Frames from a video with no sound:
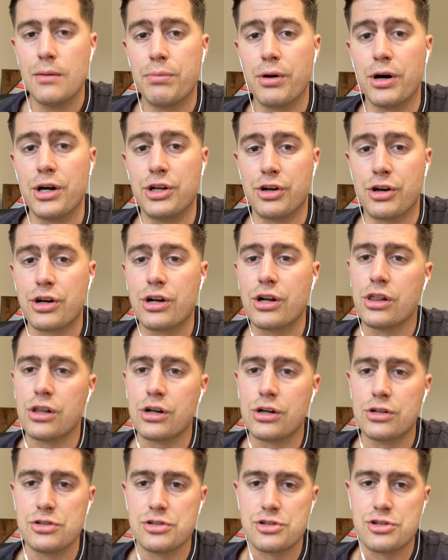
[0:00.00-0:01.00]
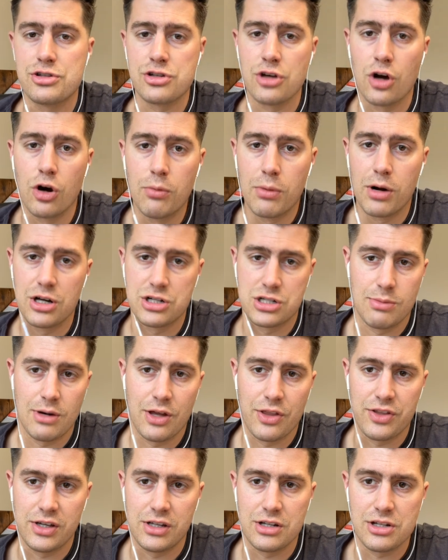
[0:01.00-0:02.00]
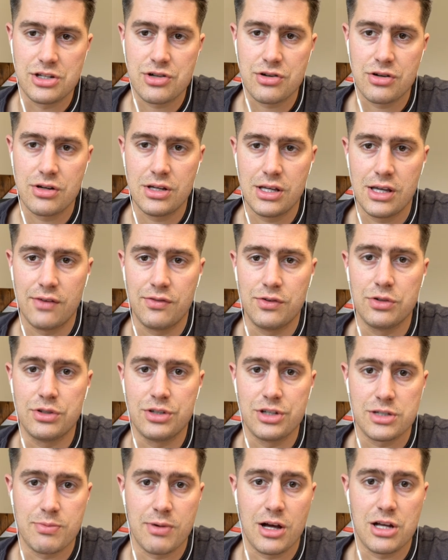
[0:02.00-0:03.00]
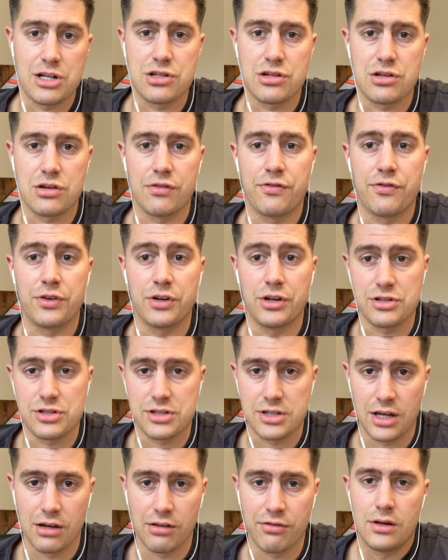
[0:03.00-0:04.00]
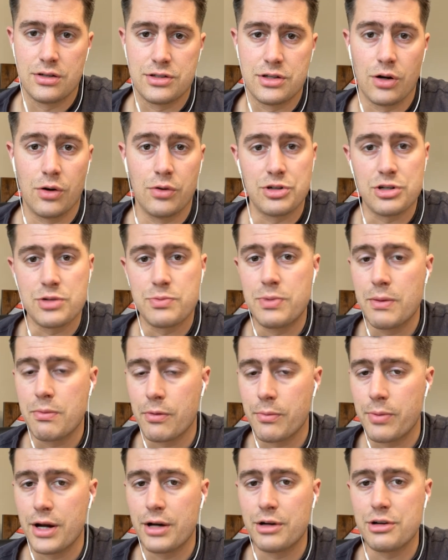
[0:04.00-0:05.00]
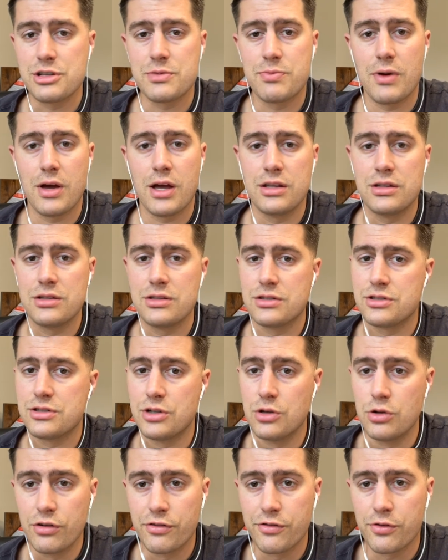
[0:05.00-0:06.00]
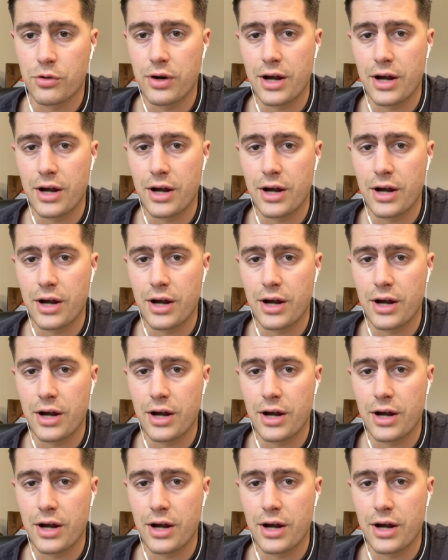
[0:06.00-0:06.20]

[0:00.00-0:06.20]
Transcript: But you're gonna learn so much about the industry if you dispatch for yourself. So just be prepared to spend two to four